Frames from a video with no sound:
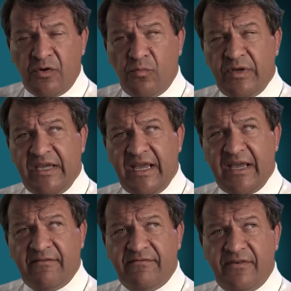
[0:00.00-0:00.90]
We
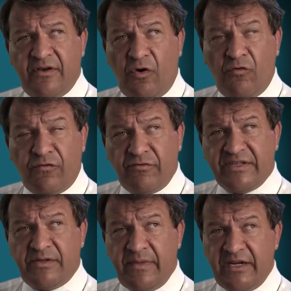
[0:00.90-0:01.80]
have
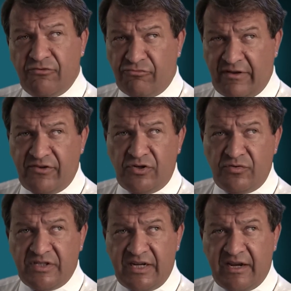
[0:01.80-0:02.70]
overestimated
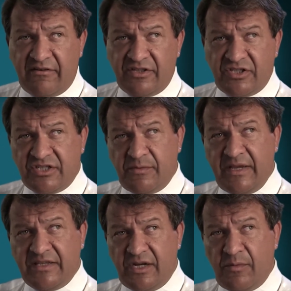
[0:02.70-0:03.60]
revenues in areas just to
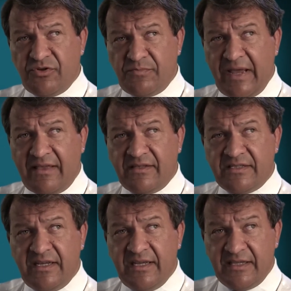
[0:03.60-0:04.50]
make the numbers
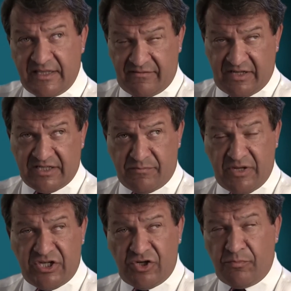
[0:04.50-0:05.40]
balance, leaving us
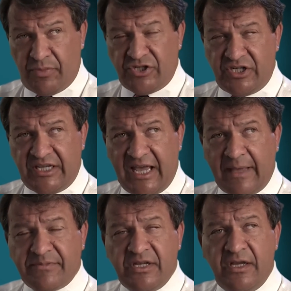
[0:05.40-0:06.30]
mid-year budget
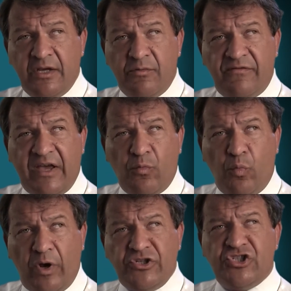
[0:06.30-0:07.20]
gaps. We've had
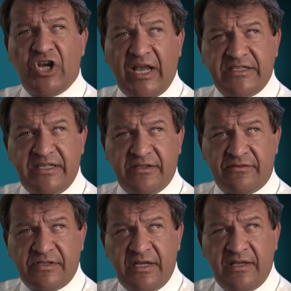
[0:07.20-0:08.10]
one-shot
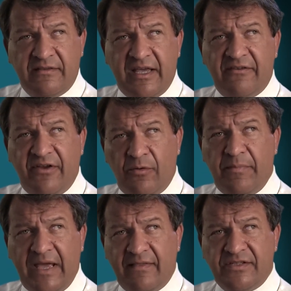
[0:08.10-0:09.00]
deals that have helped
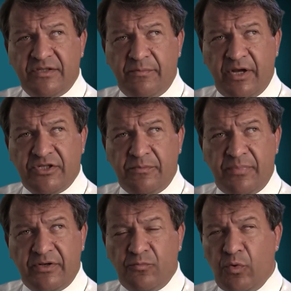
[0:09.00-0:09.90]
balance the budget,
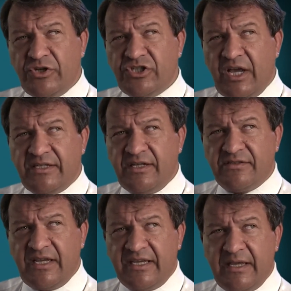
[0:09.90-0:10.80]
but one-shot deals
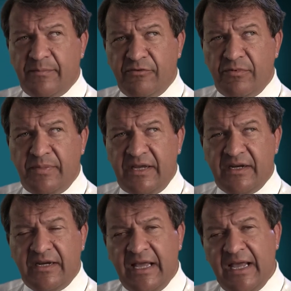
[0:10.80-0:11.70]
that can't be
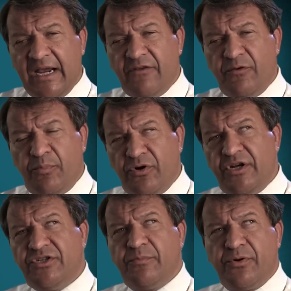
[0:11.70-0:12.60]
repeated. And if you put it
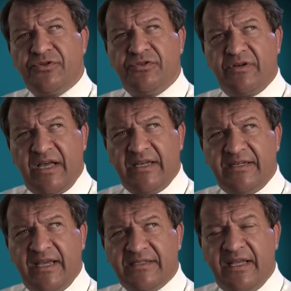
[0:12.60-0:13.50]
into personal
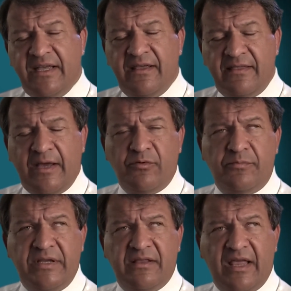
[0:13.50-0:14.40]
context, that would
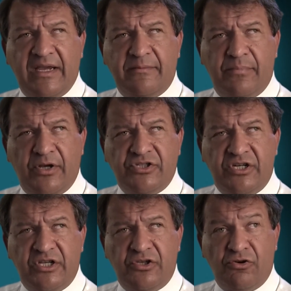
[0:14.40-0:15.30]
be like
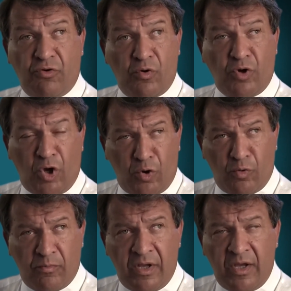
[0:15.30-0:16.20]
budgeting your own
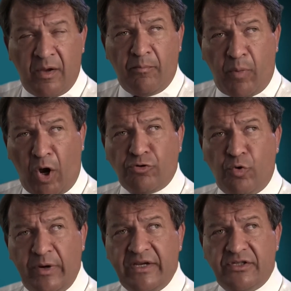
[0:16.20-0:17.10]
home,
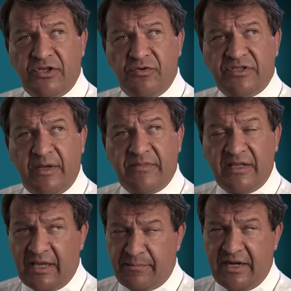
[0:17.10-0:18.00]
borrowing to do something
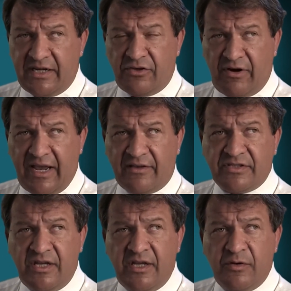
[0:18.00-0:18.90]
like painting your house,
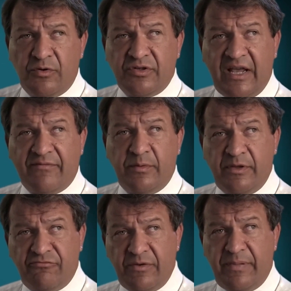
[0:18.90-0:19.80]
which would have to
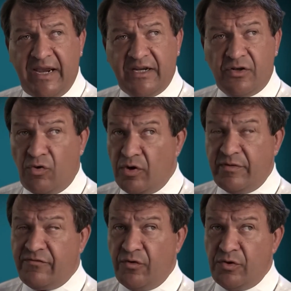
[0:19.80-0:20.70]
be repainted long
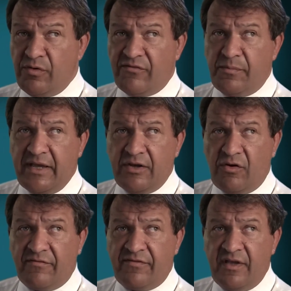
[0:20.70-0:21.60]
before you ever pay
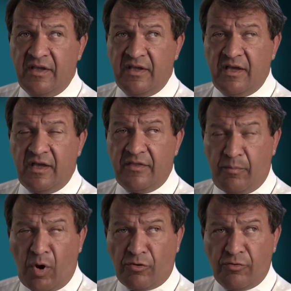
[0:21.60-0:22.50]
off the
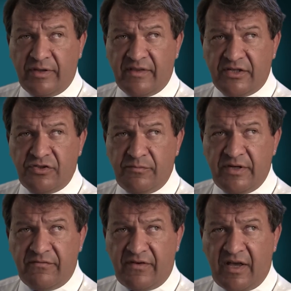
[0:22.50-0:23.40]
borrowing that you've
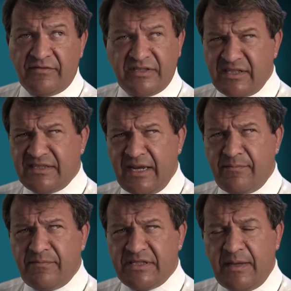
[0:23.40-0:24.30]
been involved in. It's the
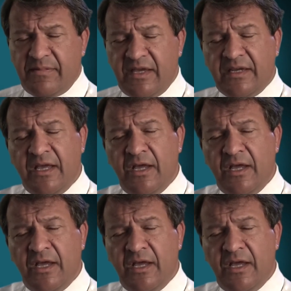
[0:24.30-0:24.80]
same thing.